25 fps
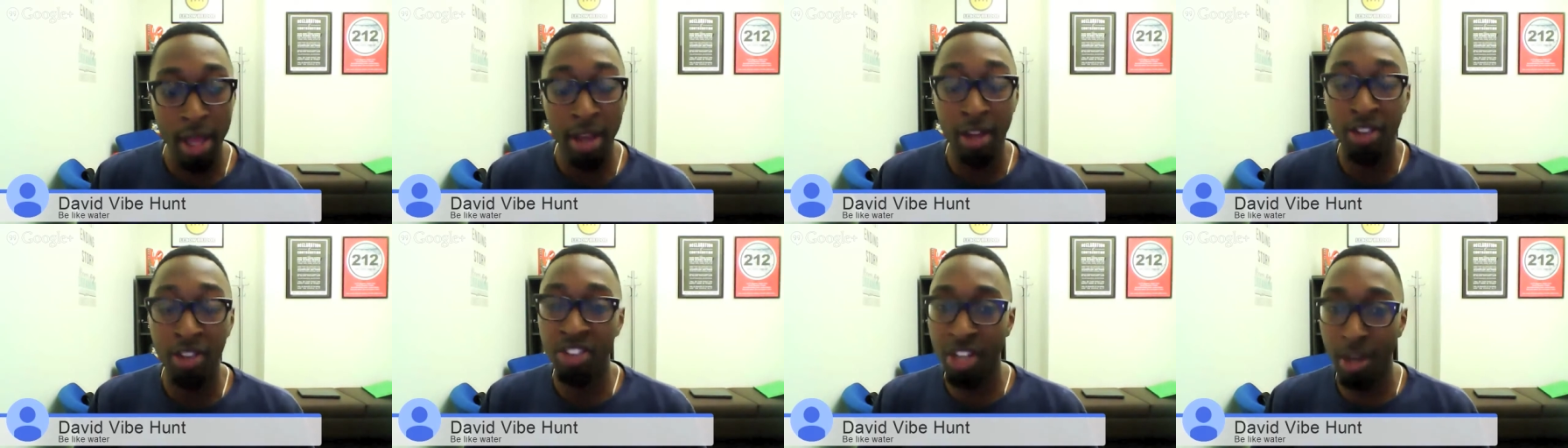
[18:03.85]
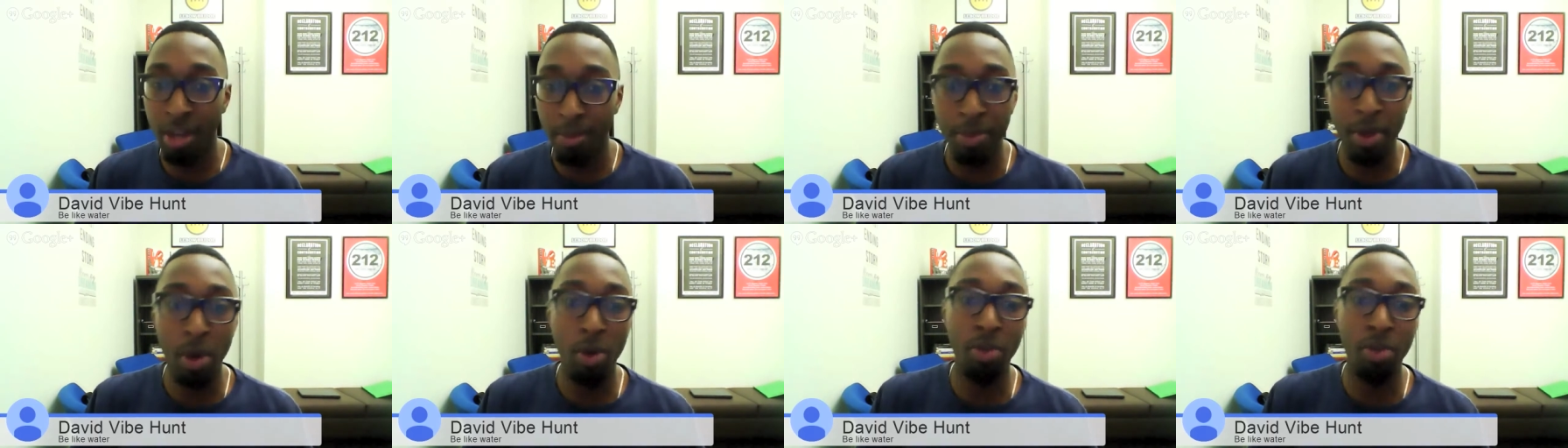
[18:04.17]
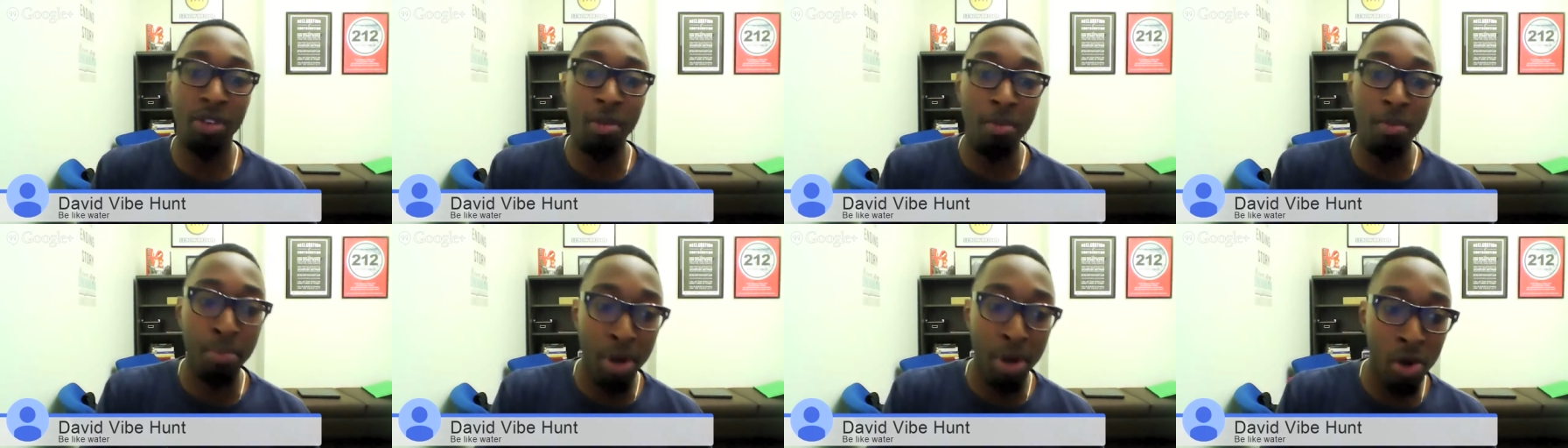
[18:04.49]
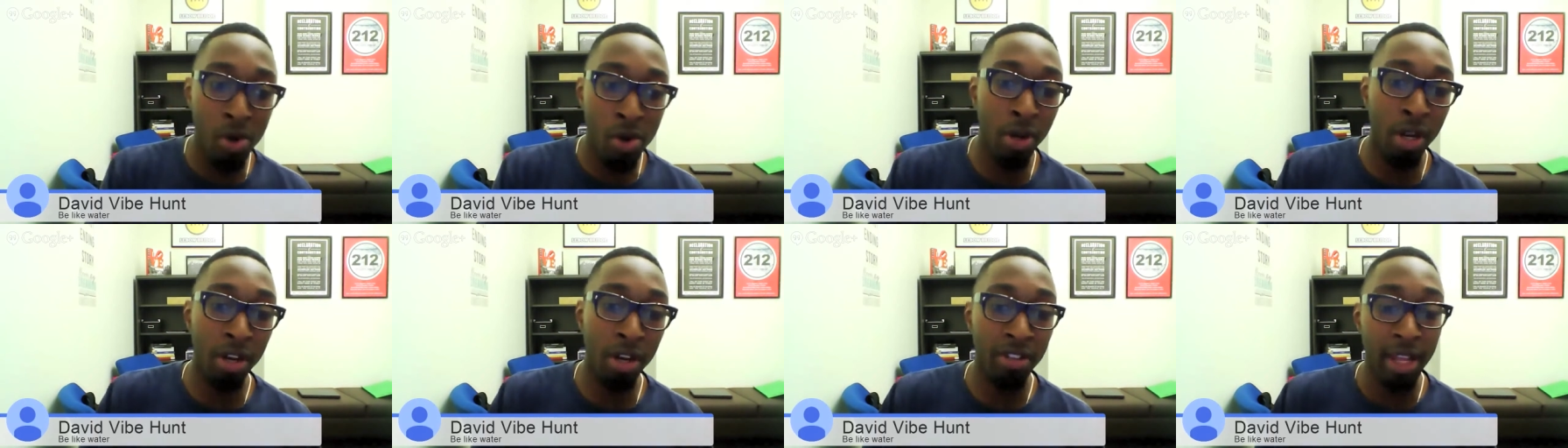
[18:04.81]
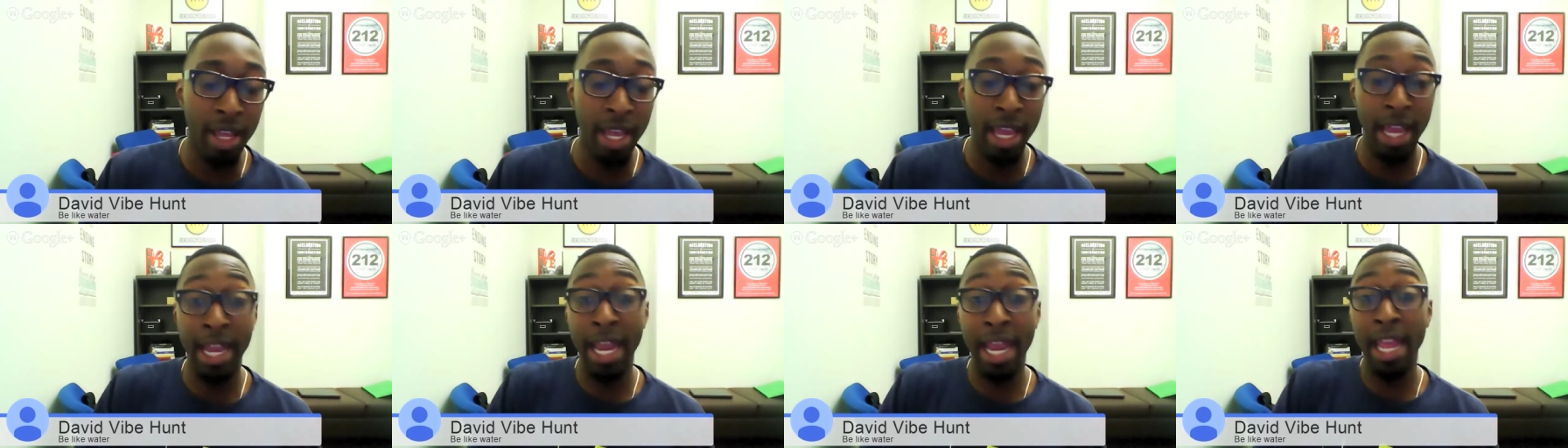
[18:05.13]
ship those components,
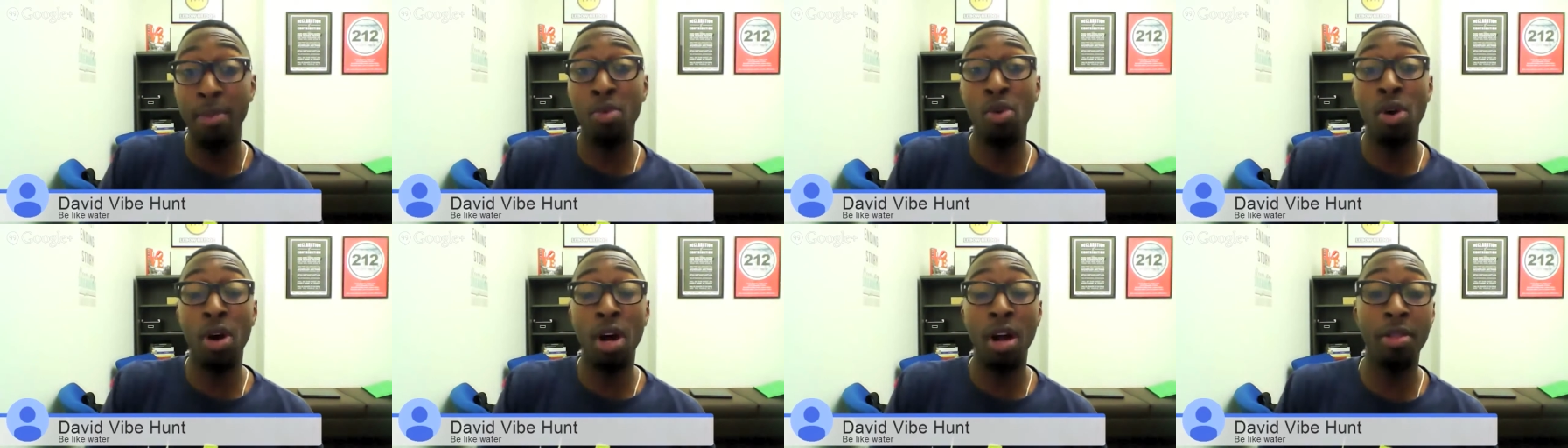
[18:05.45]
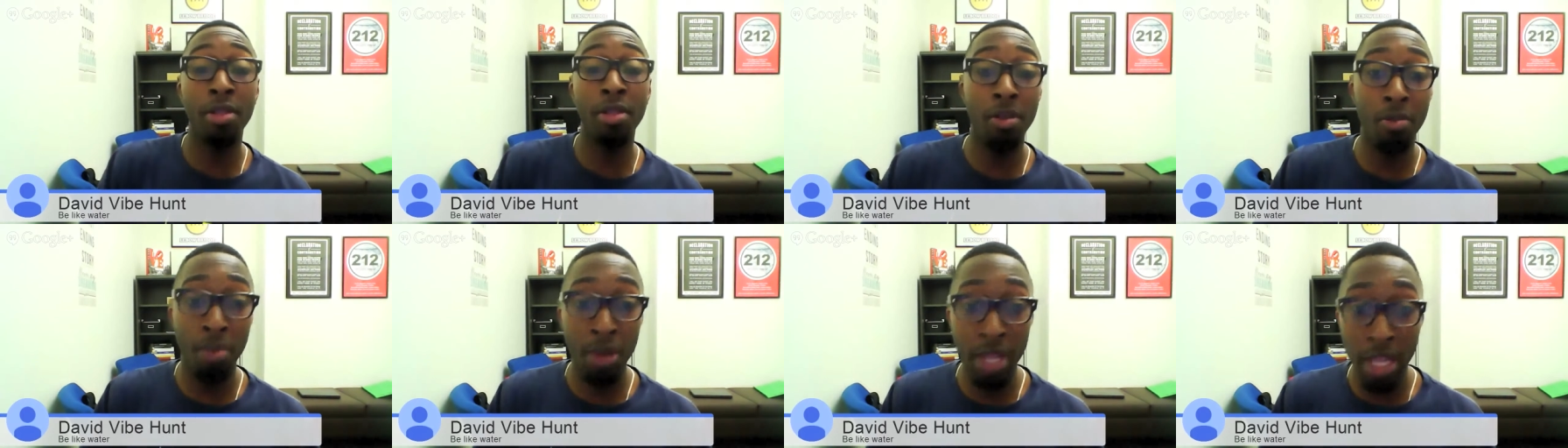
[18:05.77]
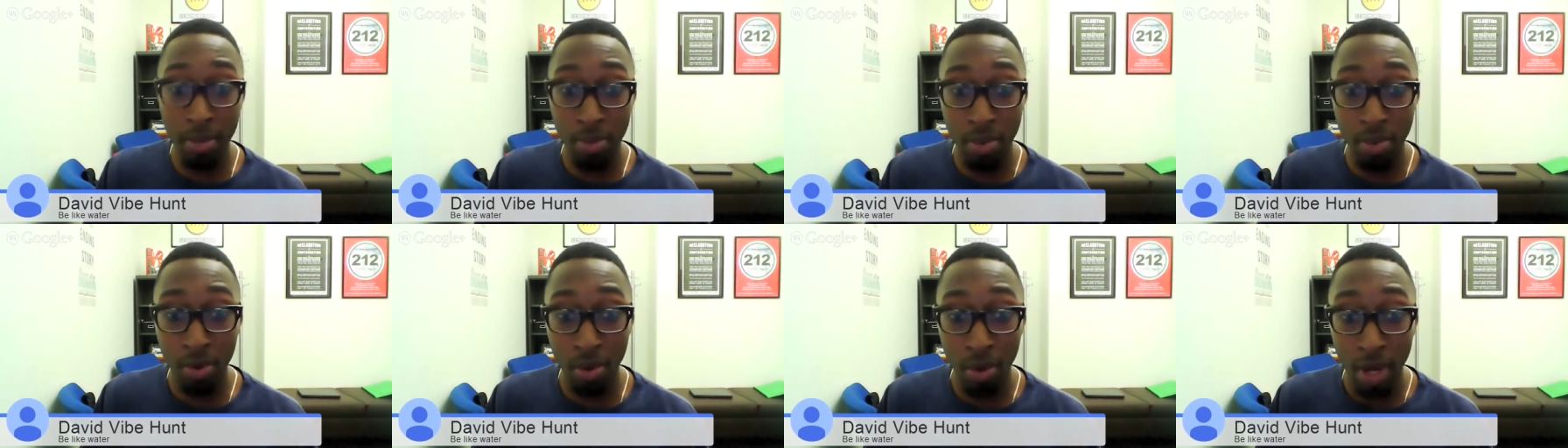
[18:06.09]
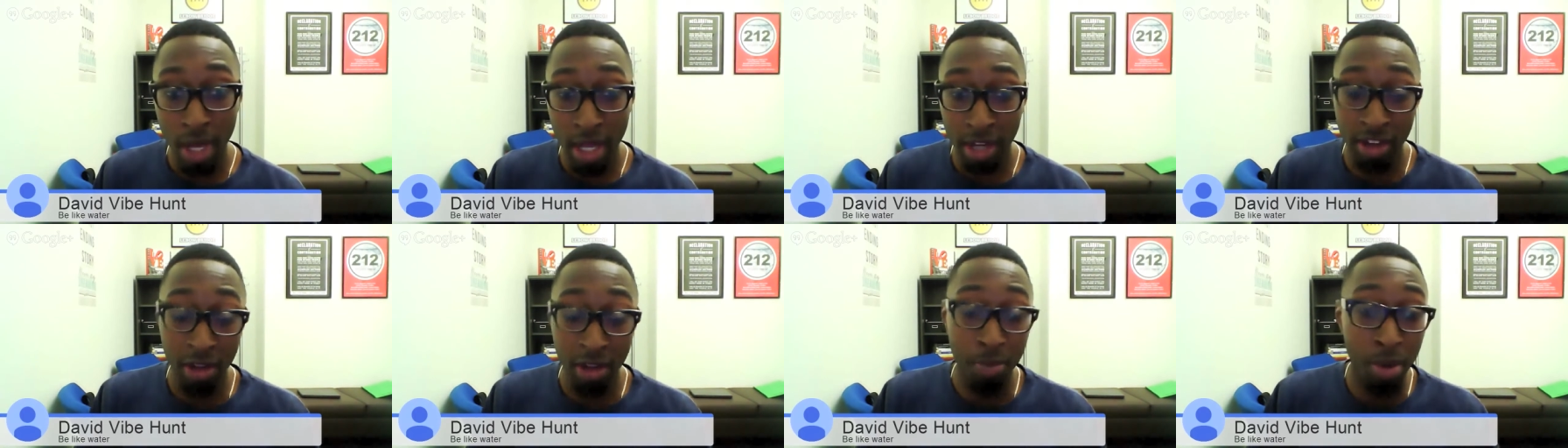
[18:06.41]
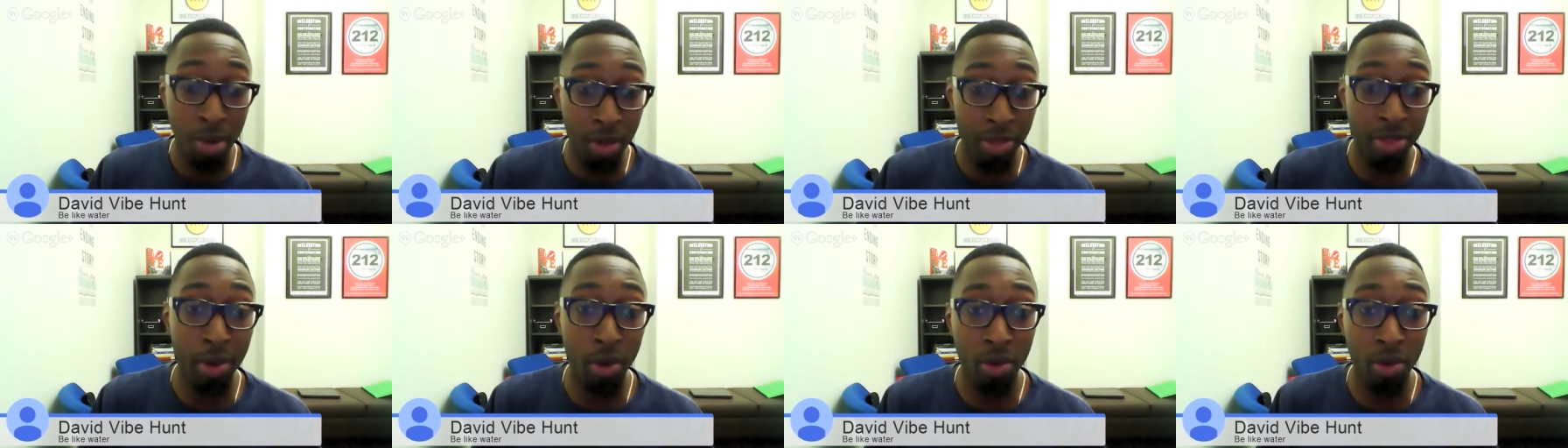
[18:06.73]
enable other people to
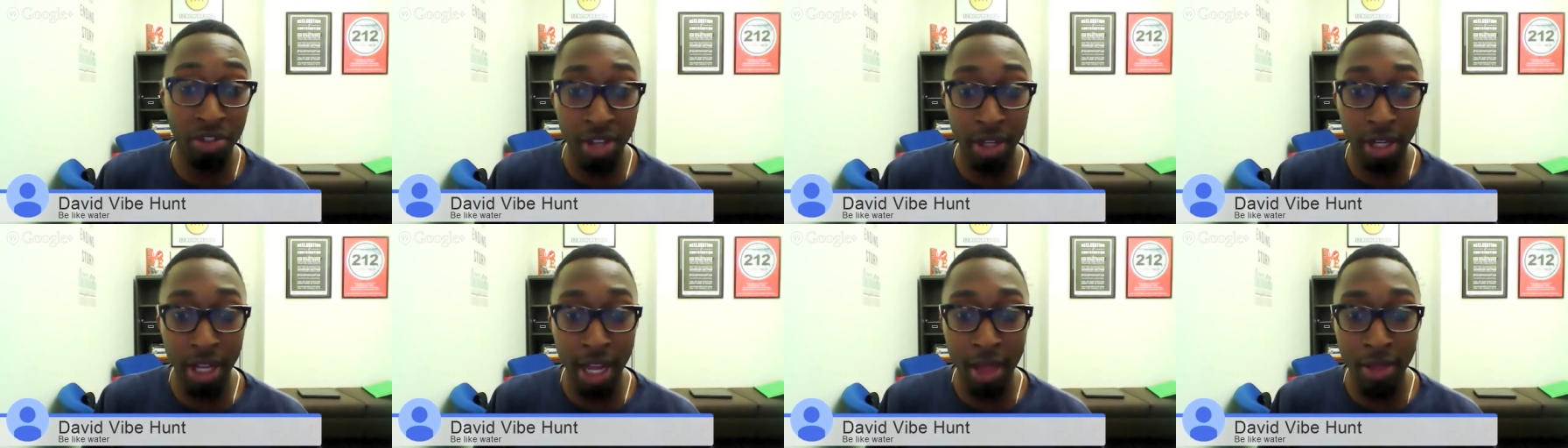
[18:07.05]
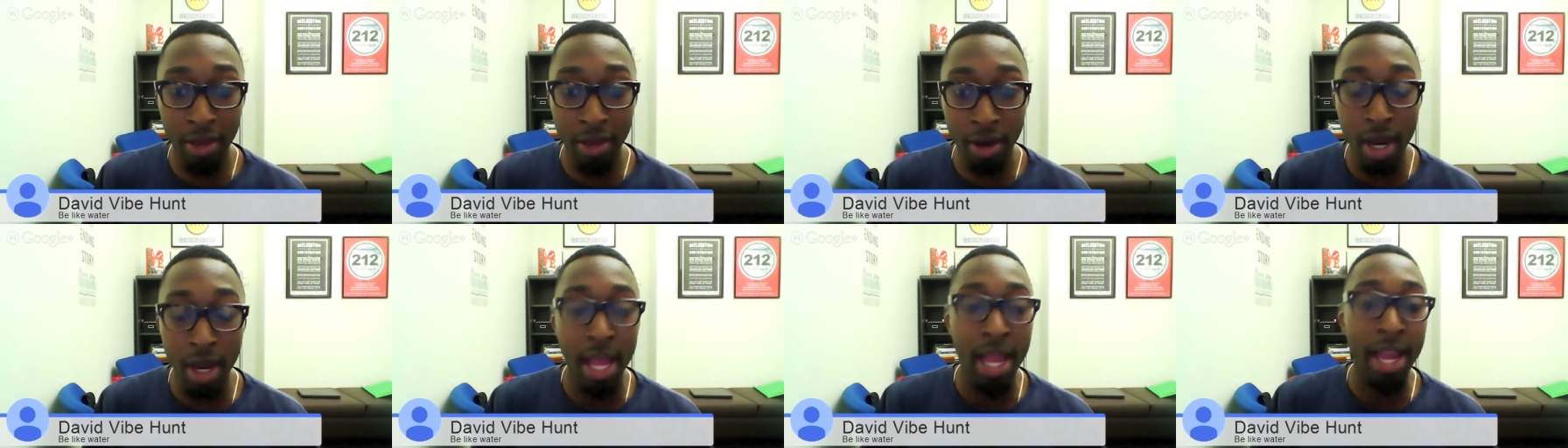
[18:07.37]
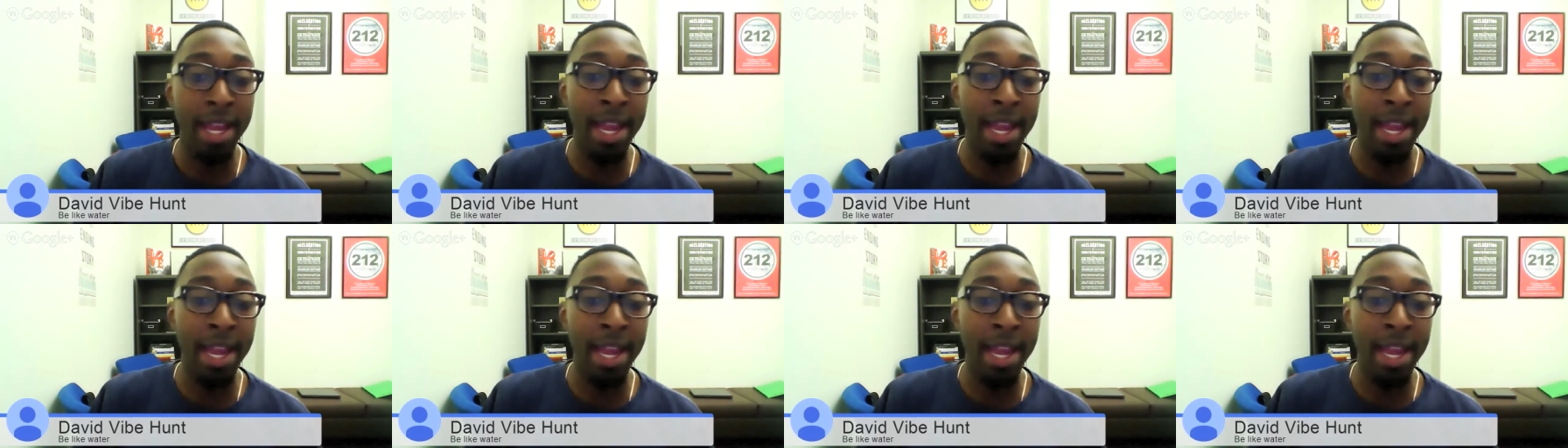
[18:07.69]
put those together.